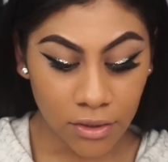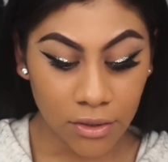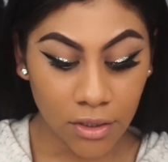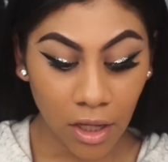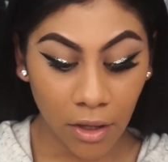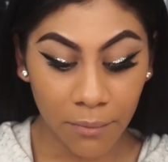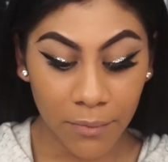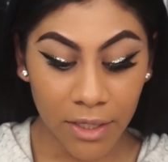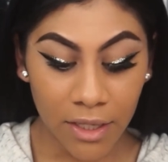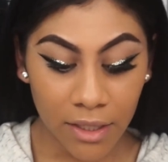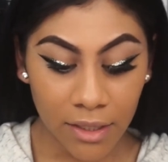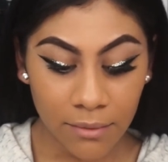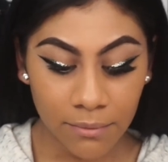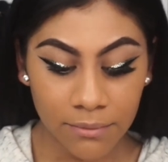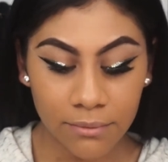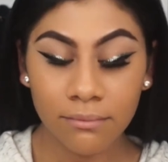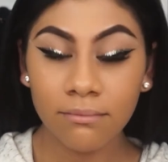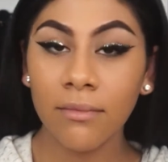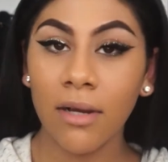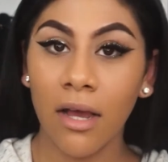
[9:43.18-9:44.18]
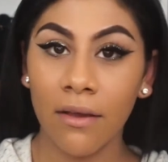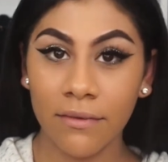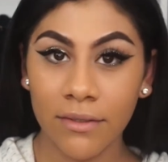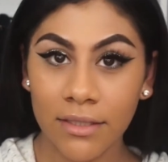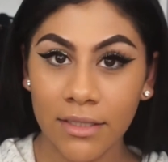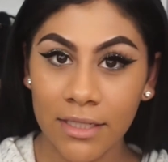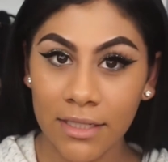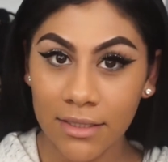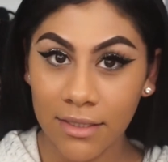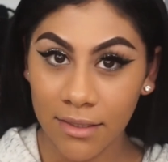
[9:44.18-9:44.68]
doll me up.
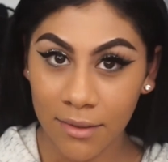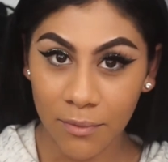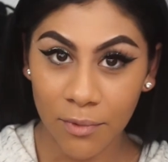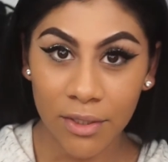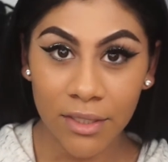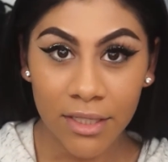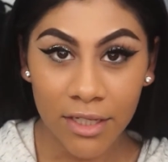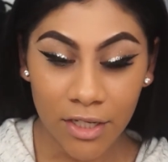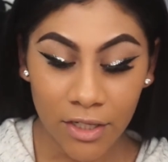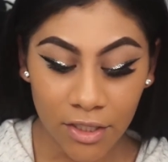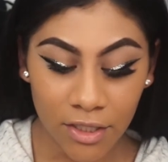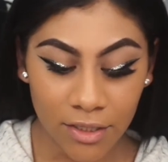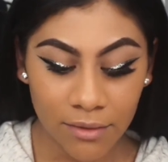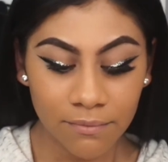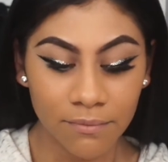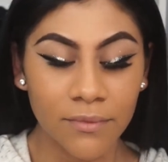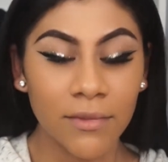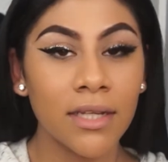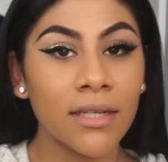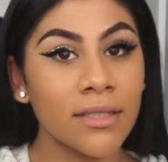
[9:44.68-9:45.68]
Obviously someone here,